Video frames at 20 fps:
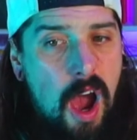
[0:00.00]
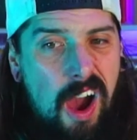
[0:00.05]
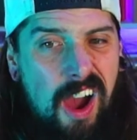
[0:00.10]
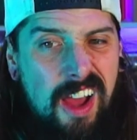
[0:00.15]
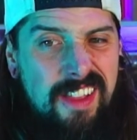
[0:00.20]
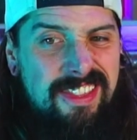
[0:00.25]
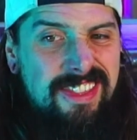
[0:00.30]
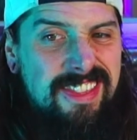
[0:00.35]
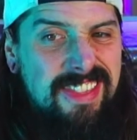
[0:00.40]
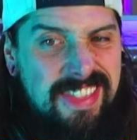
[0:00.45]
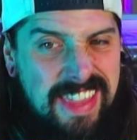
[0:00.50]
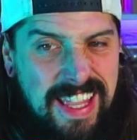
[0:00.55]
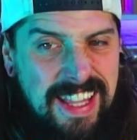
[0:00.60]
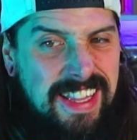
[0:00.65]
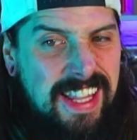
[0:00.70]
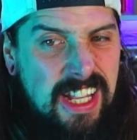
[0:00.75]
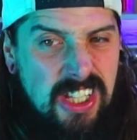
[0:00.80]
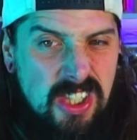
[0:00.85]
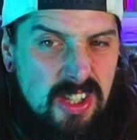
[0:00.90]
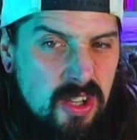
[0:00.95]
I think
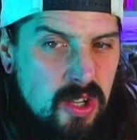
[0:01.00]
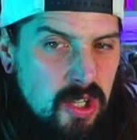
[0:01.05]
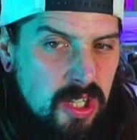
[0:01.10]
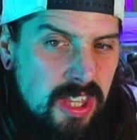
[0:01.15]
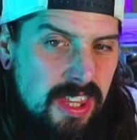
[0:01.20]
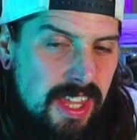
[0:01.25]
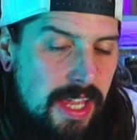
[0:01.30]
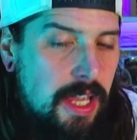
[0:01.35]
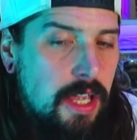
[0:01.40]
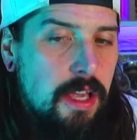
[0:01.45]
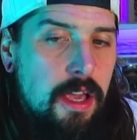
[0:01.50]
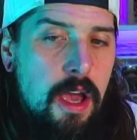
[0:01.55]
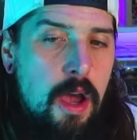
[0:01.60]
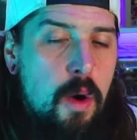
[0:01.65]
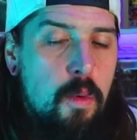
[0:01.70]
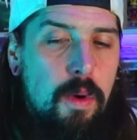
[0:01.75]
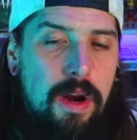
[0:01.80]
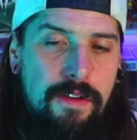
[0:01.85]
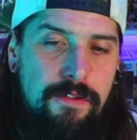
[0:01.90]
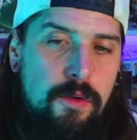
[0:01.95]
that's a good thing.
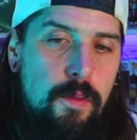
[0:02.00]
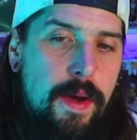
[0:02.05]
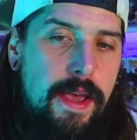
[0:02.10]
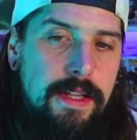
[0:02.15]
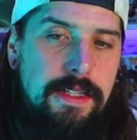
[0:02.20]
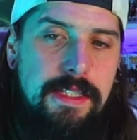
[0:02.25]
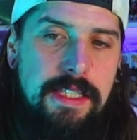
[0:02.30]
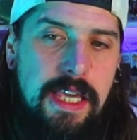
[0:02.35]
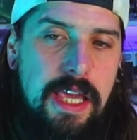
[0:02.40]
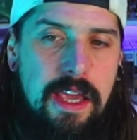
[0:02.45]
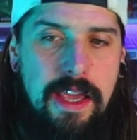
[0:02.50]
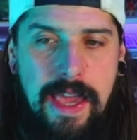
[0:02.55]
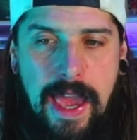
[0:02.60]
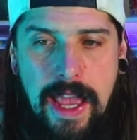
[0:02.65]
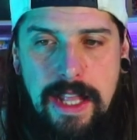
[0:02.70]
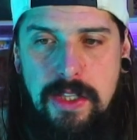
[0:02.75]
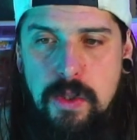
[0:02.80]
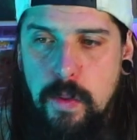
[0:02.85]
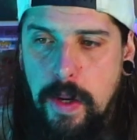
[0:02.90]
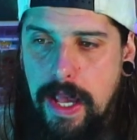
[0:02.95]
We'll have to wait and see, get
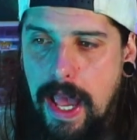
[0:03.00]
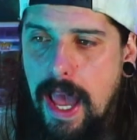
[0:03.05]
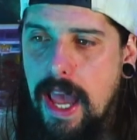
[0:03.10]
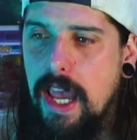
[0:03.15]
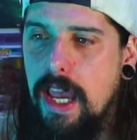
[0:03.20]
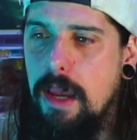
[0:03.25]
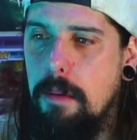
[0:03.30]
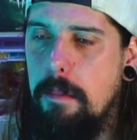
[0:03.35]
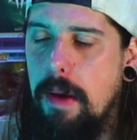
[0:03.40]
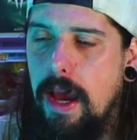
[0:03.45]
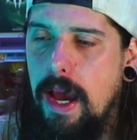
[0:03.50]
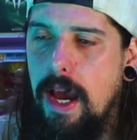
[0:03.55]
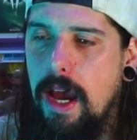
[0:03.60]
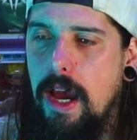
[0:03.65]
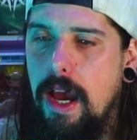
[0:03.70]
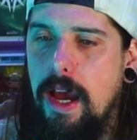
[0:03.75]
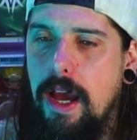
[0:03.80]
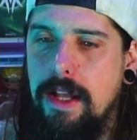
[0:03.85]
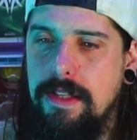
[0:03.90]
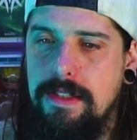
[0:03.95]
into a game
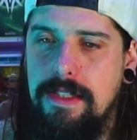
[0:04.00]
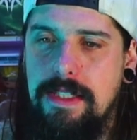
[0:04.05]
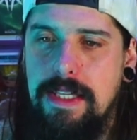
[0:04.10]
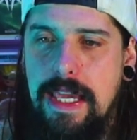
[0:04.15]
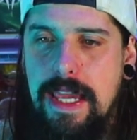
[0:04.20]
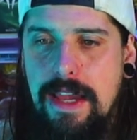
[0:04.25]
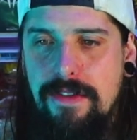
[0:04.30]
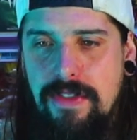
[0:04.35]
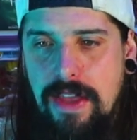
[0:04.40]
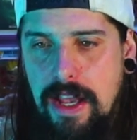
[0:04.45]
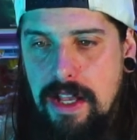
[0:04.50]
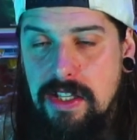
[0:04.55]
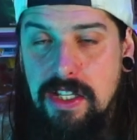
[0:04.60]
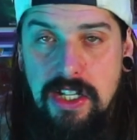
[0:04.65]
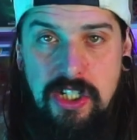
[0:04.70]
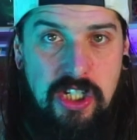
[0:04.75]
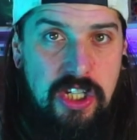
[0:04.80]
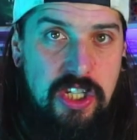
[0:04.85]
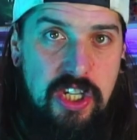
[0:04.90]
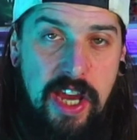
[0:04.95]
and see if that has
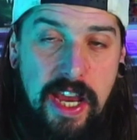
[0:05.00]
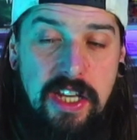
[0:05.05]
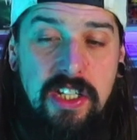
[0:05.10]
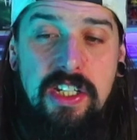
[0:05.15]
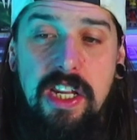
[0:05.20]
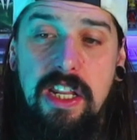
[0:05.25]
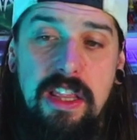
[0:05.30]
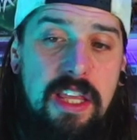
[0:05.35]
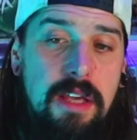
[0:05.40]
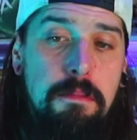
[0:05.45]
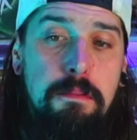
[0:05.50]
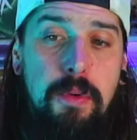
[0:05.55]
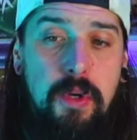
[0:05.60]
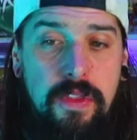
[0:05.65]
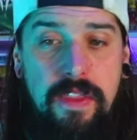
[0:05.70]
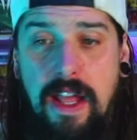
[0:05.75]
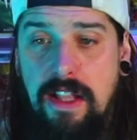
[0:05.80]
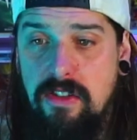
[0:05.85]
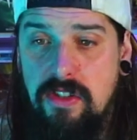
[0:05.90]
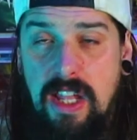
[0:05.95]
actually changed anything. But
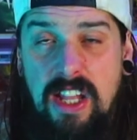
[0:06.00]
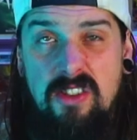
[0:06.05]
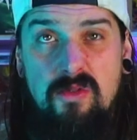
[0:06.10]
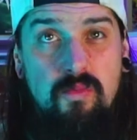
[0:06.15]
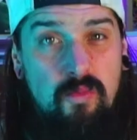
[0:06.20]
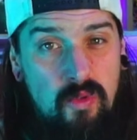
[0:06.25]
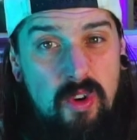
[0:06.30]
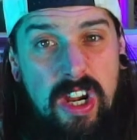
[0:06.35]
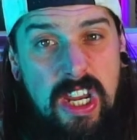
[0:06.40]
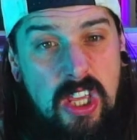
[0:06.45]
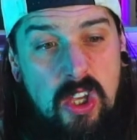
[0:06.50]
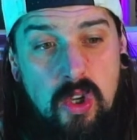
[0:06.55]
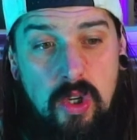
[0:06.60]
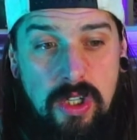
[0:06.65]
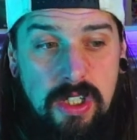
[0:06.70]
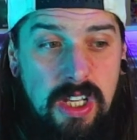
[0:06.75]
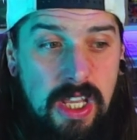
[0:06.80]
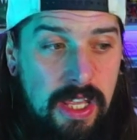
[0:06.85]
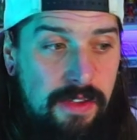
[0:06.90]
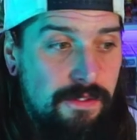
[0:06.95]
that's really
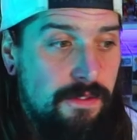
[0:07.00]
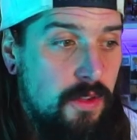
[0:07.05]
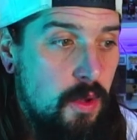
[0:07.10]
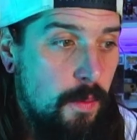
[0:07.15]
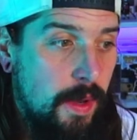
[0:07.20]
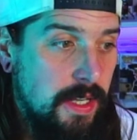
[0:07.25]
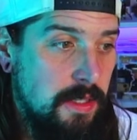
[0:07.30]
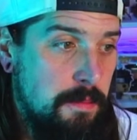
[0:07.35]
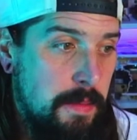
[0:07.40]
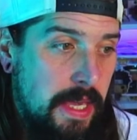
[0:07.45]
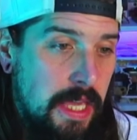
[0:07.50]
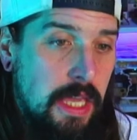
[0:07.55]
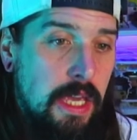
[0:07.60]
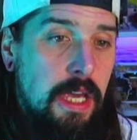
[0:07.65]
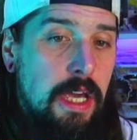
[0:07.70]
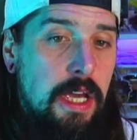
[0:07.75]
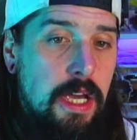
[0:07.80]
good if you ask me.